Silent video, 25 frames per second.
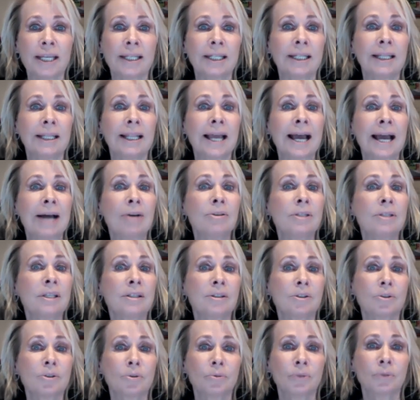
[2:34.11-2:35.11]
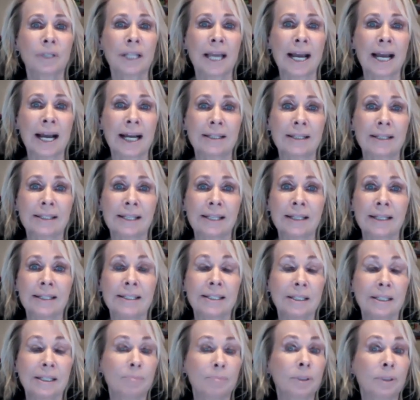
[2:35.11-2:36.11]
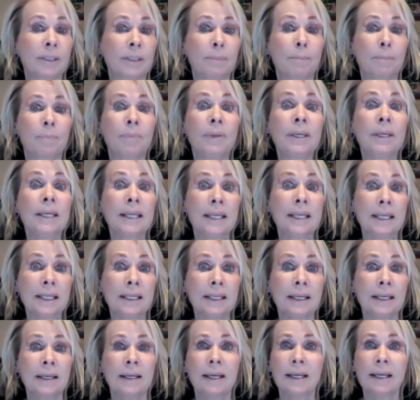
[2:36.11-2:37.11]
It allows us to relax and simply be.